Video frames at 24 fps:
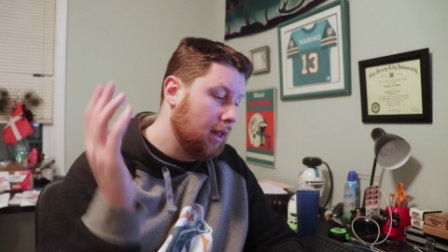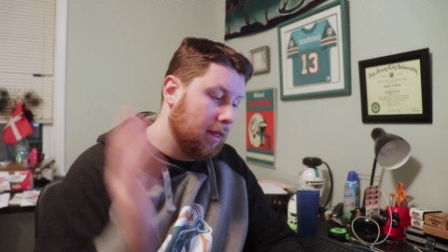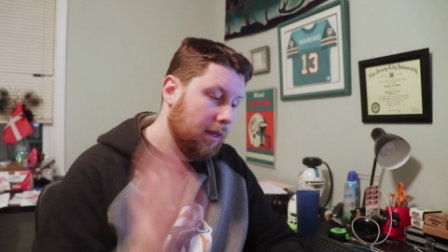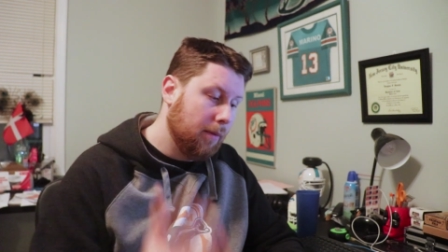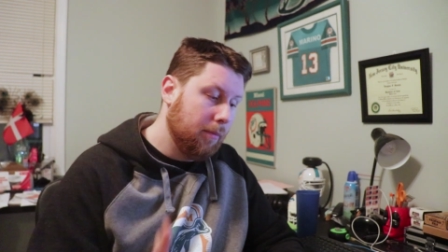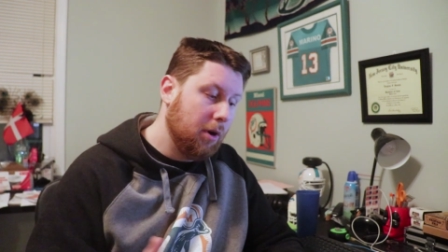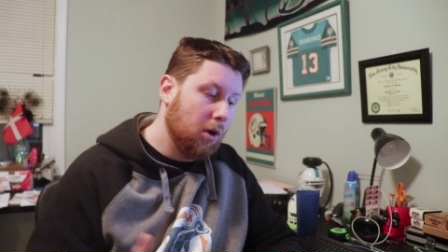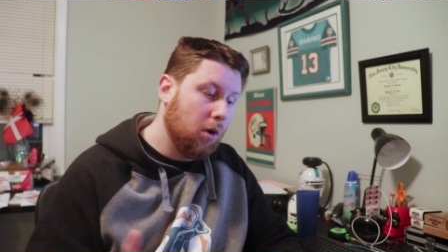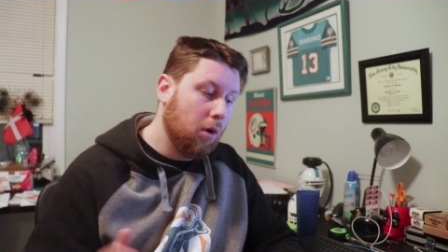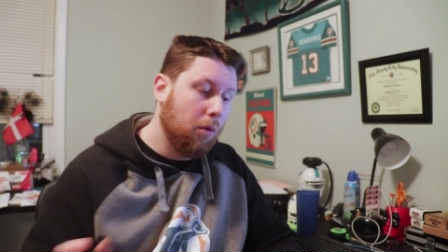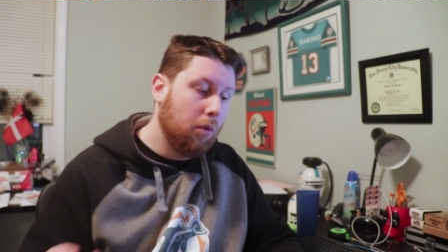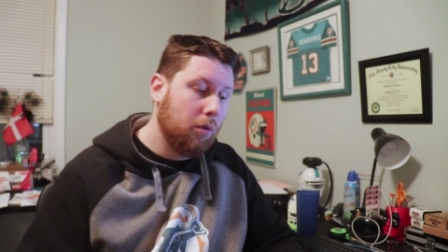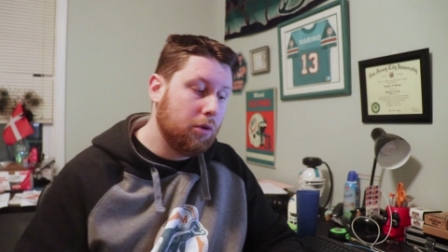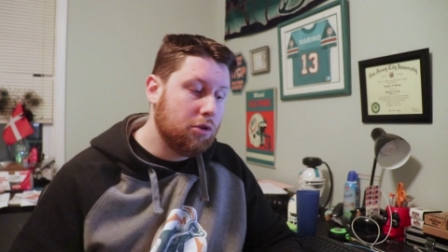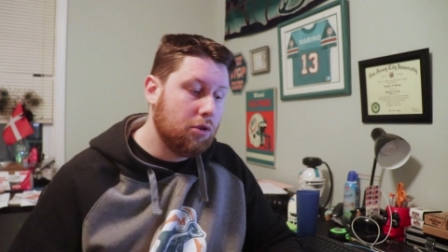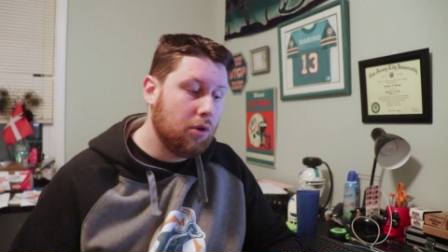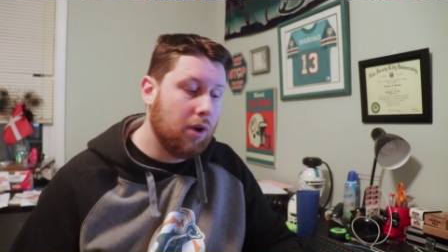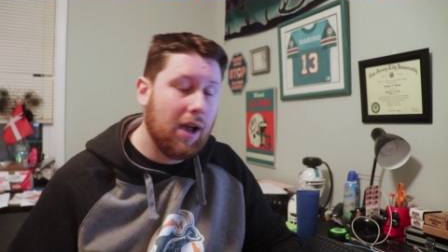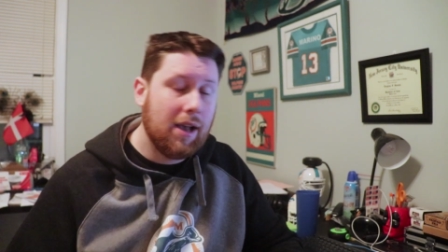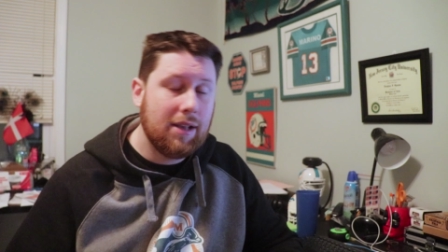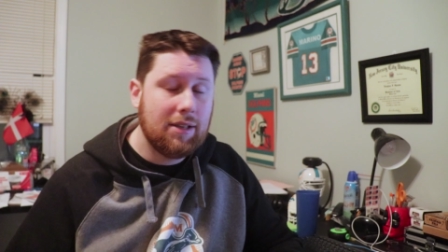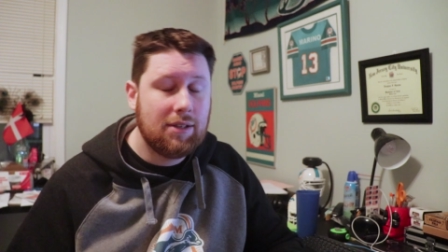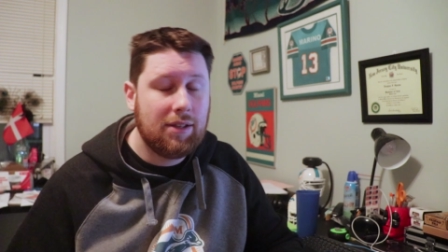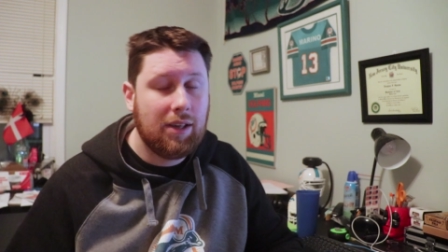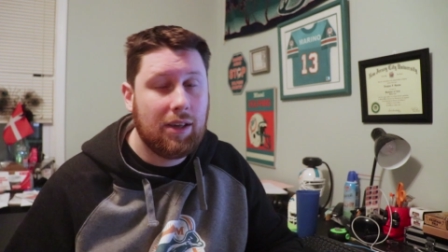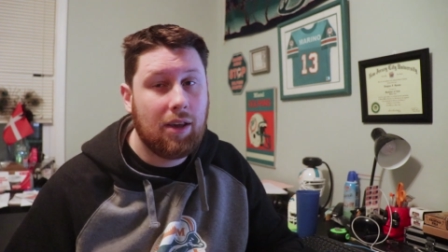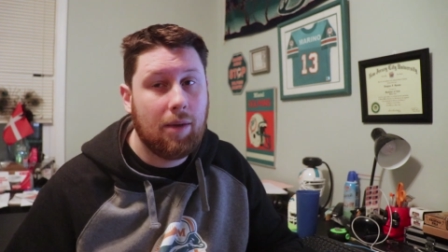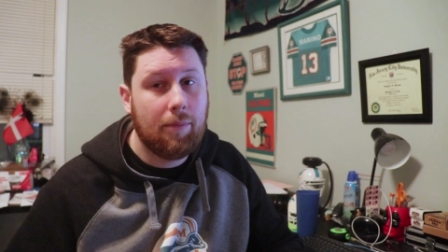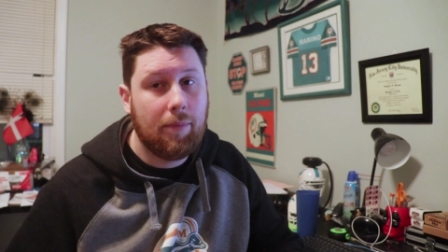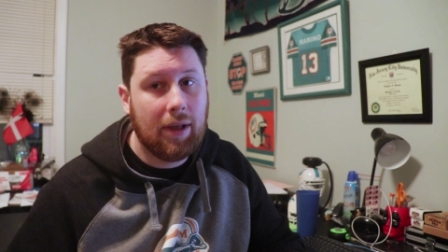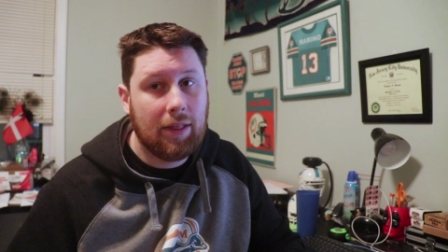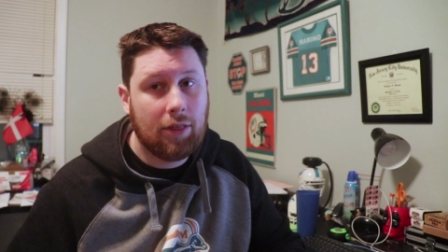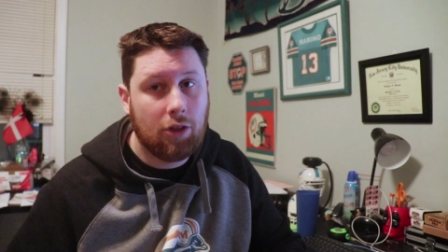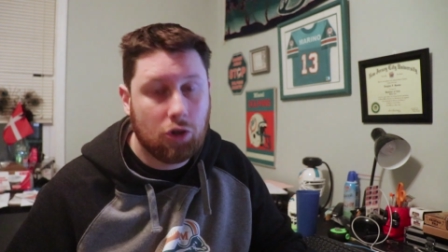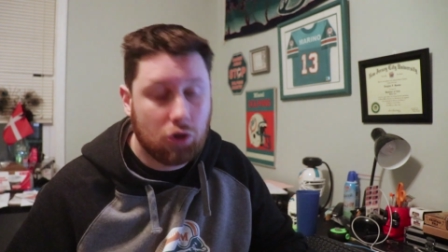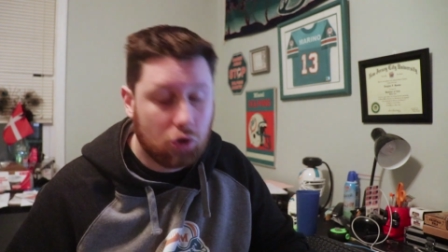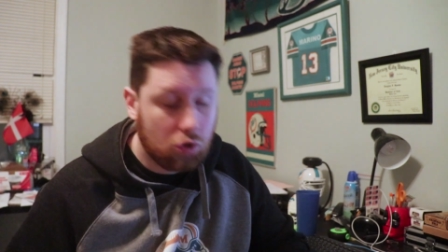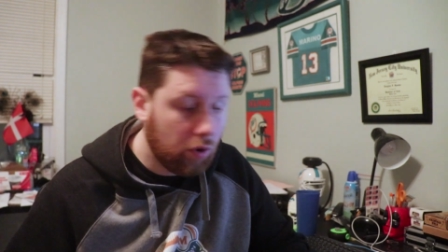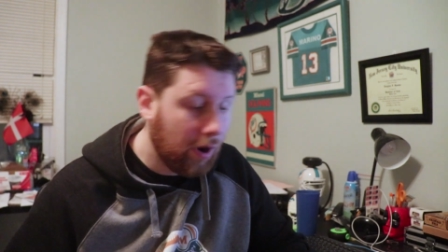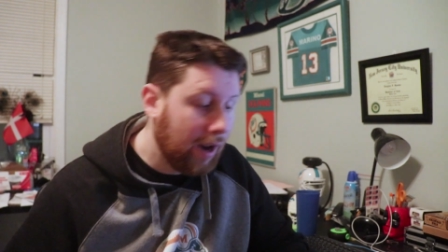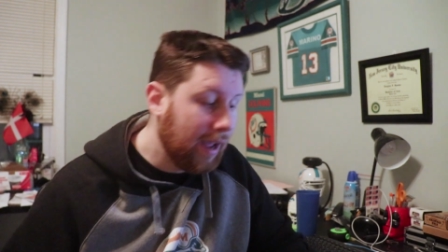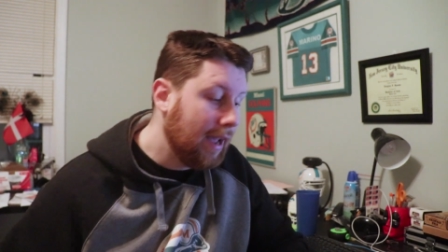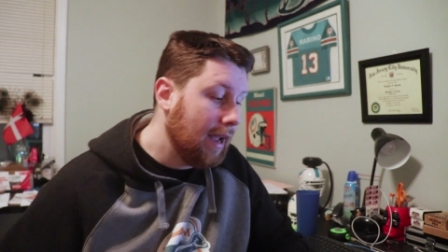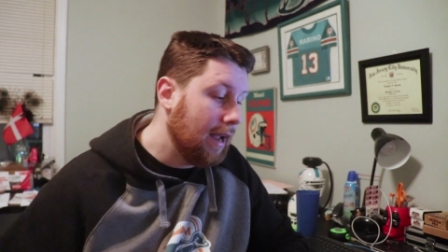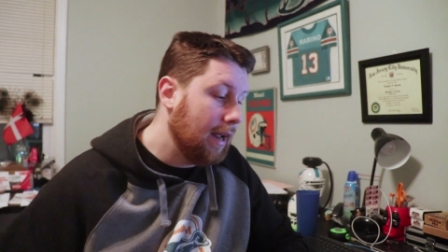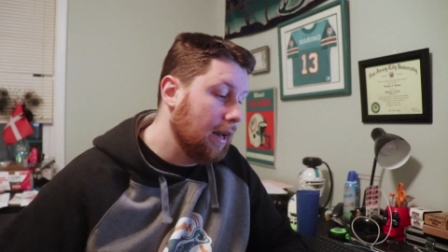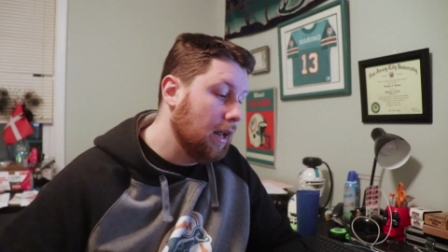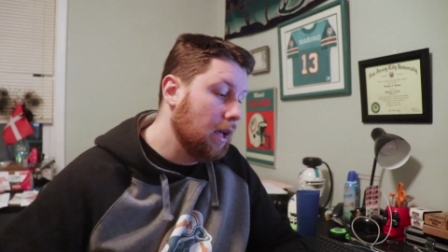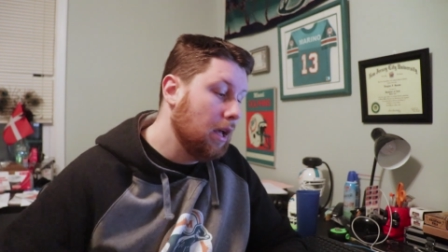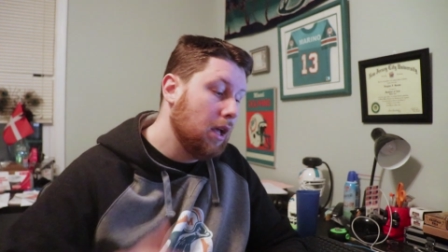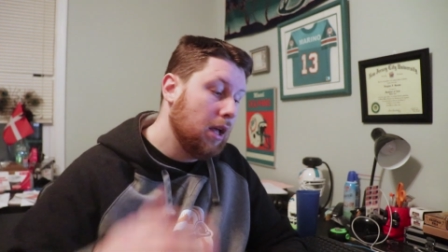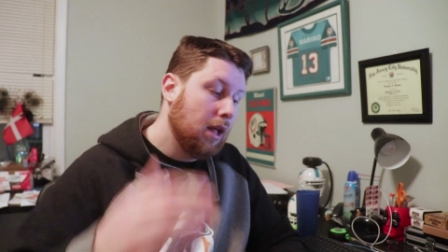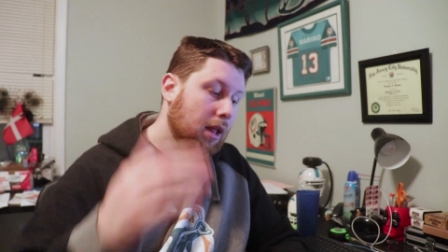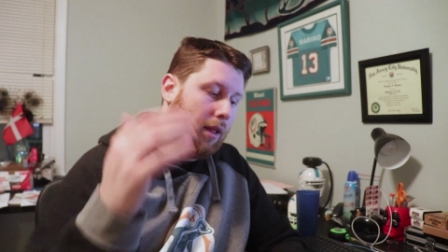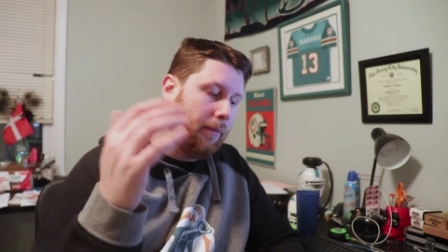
Let me know what you guys think about the trade.